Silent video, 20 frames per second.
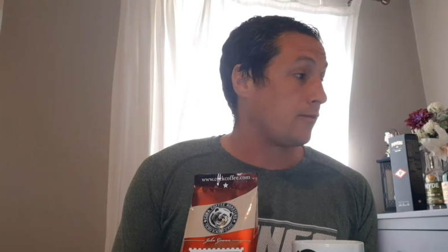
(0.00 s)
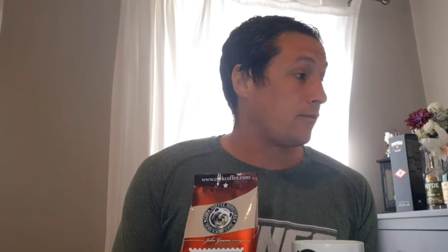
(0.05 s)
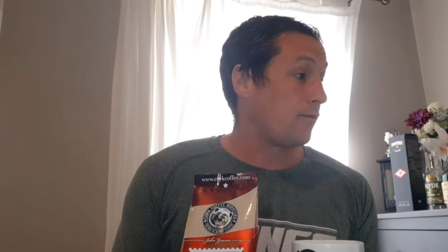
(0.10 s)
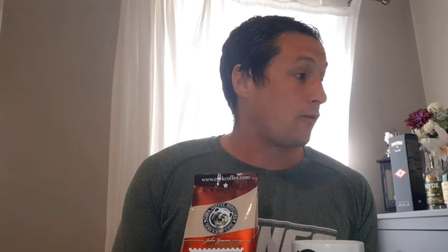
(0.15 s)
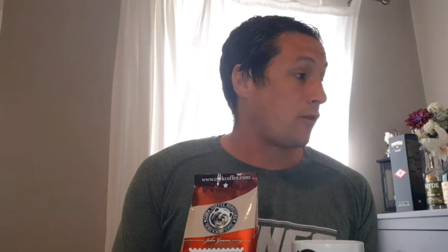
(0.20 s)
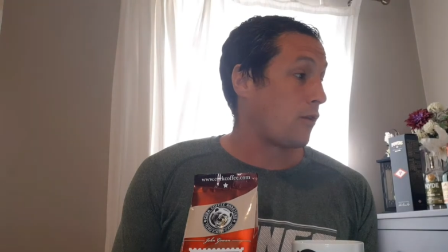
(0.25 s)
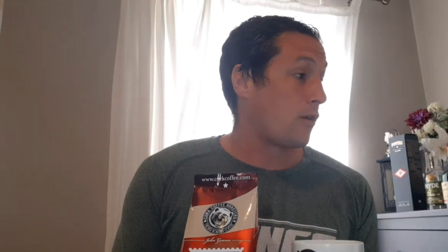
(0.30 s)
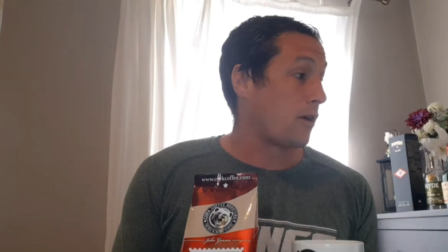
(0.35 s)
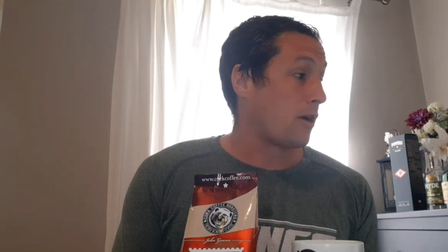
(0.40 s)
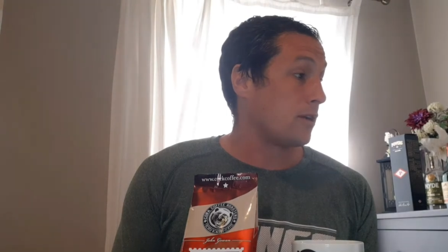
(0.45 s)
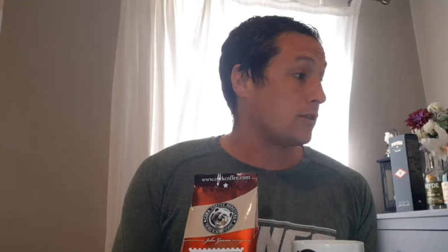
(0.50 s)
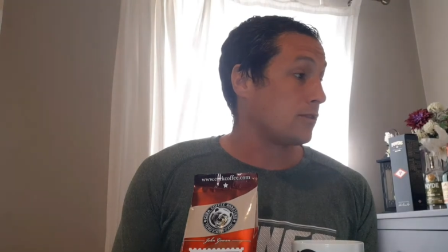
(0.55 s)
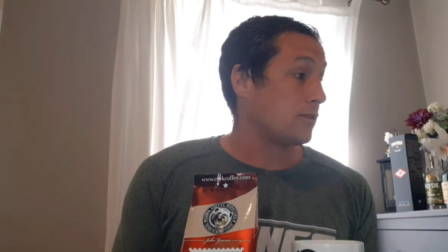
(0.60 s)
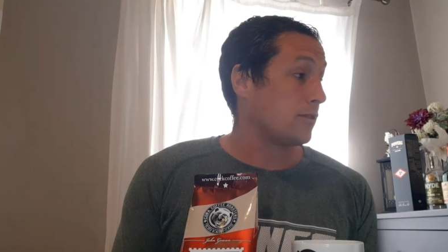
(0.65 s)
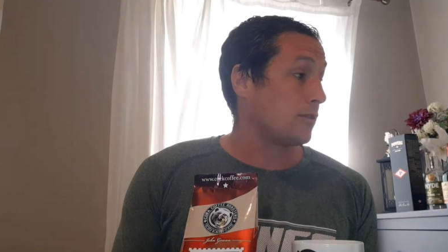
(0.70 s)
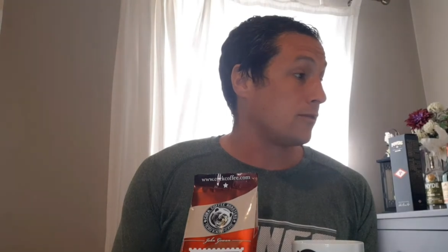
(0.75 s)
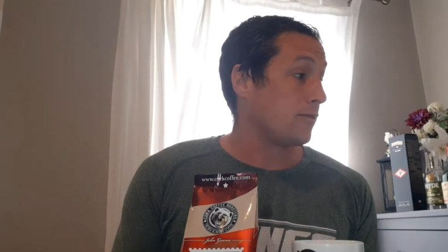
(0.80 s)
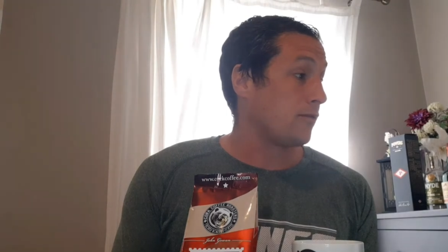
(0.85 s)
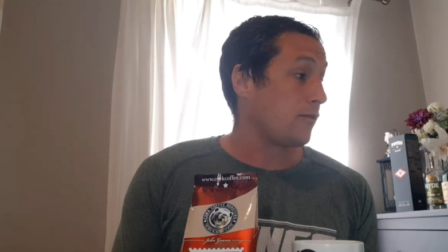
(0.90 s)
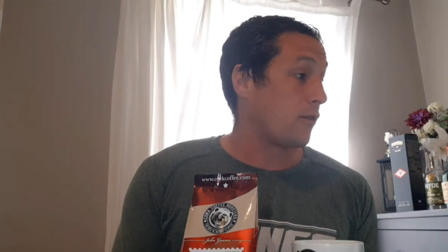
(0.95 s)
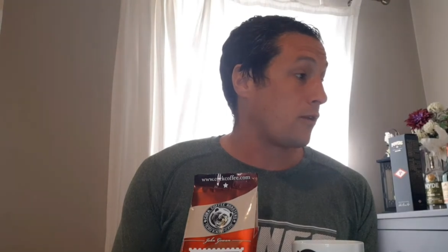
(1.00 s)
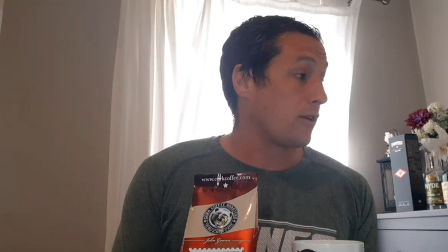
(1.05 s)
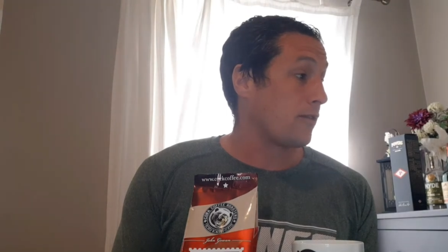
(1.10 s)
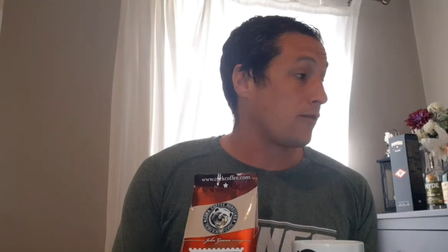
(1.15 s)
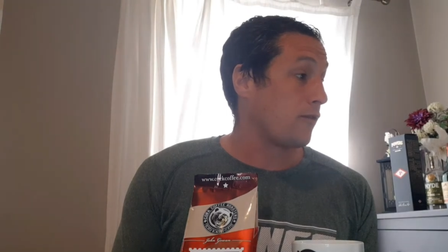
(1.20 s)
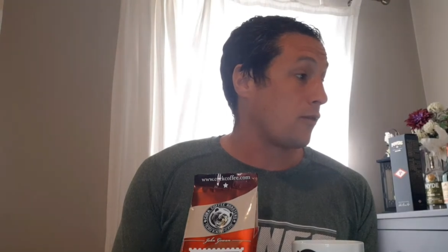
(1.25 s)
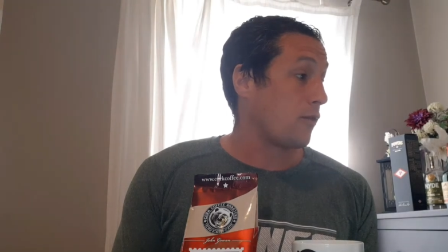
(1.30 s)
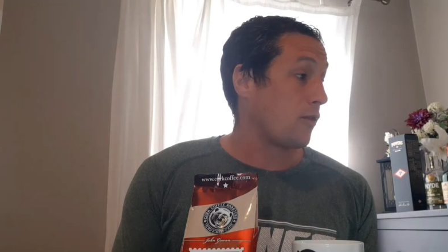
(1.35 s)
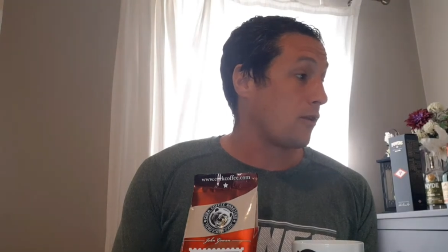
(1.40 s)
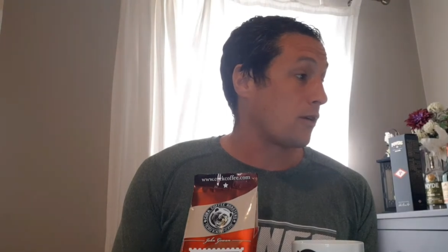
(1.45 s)
44
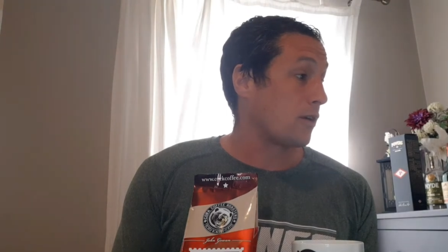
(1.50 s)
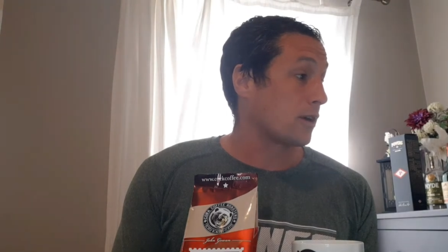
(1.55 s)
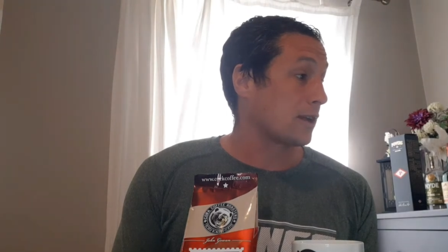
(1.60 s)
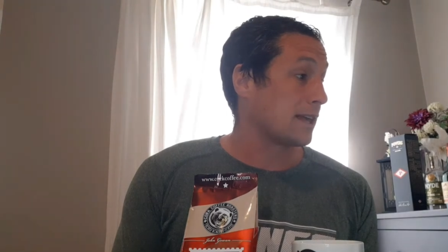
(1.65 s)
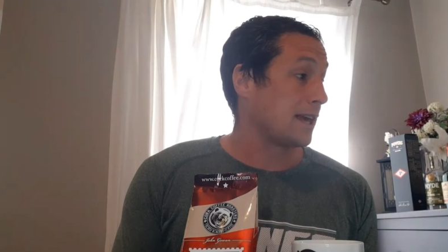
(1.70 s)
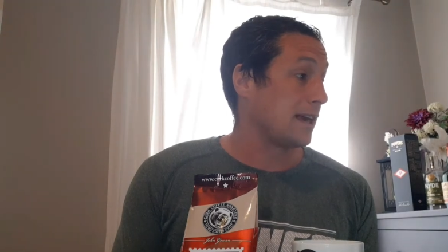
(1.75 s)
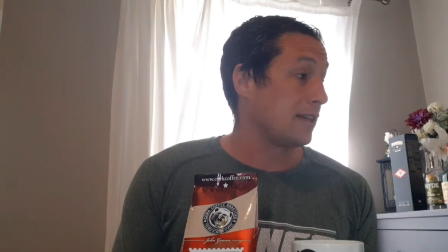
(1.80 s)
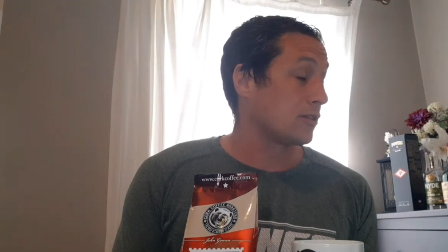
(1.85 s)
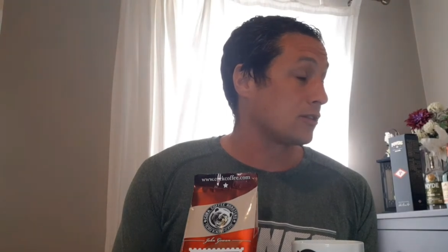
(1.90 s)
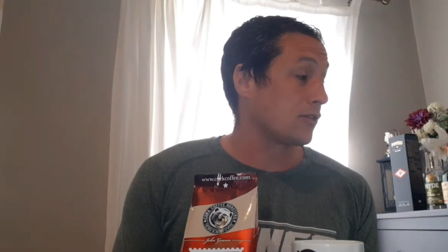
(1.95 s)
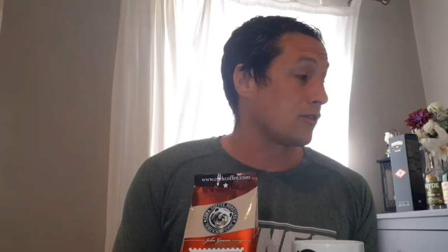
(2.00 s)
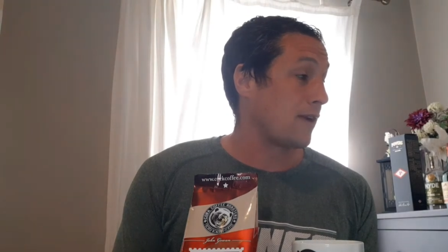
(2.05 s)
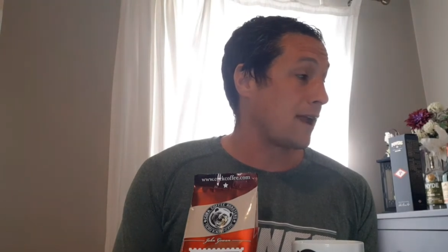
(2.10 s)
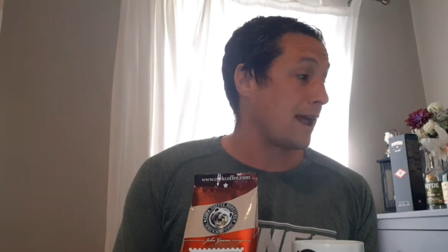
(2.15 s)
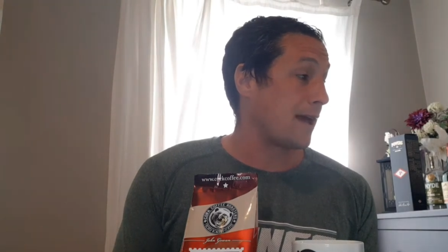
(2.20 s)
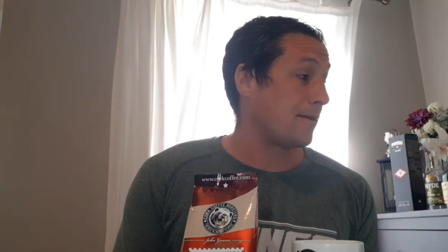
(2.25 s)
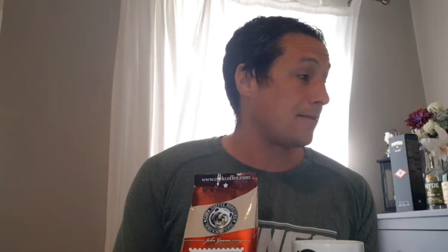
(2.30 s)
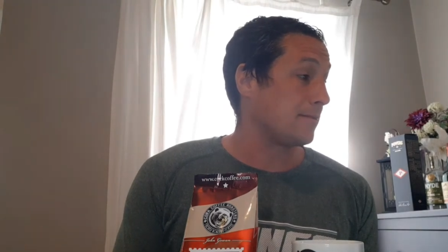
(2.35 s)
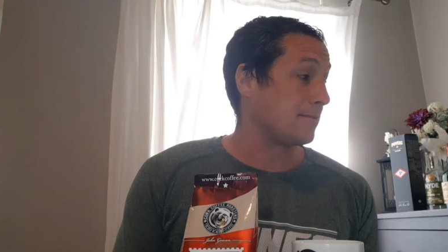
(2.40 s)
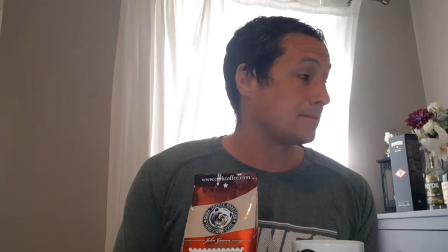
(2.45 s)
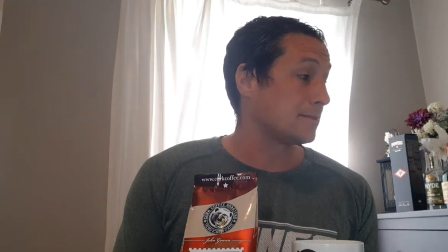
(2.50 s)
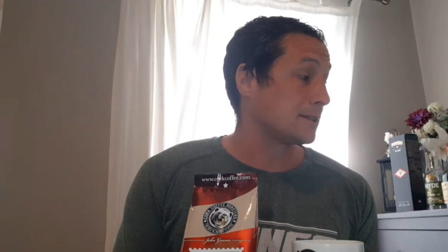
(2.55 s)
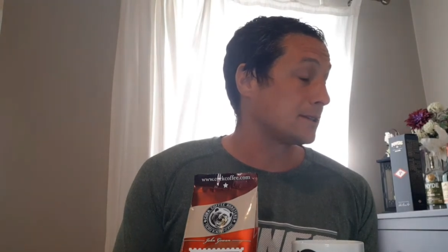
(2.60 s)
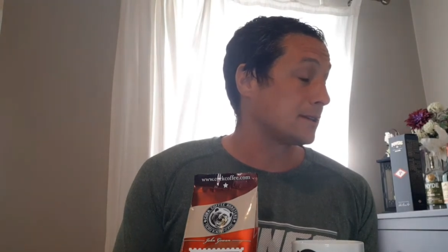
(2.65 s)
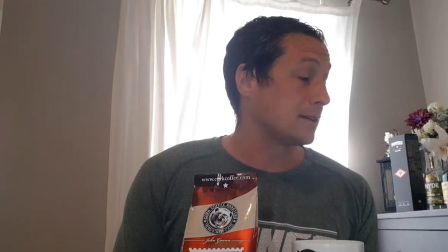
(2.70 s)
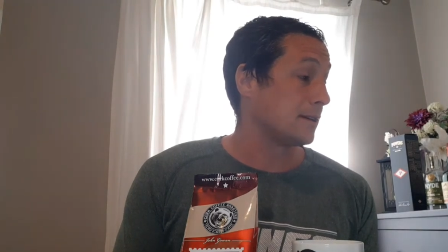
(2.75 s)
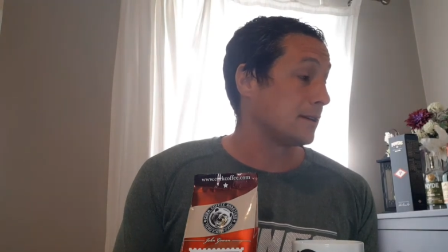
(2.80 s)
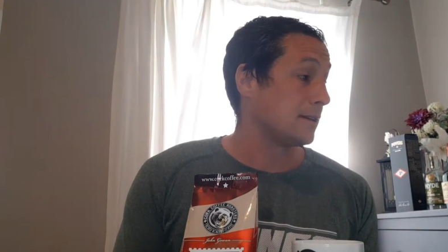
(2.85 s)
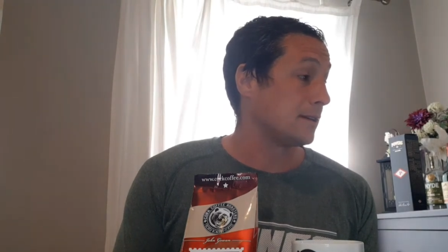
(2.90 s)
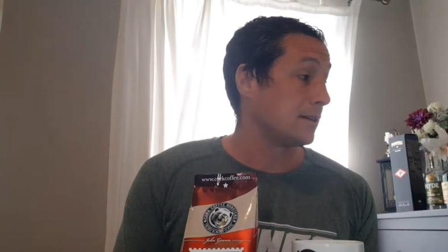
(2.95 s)
million
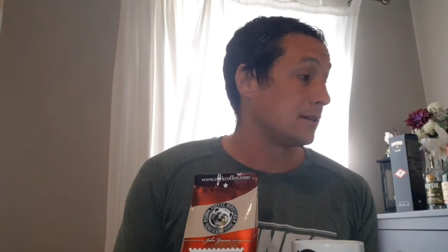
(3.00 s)
kilograms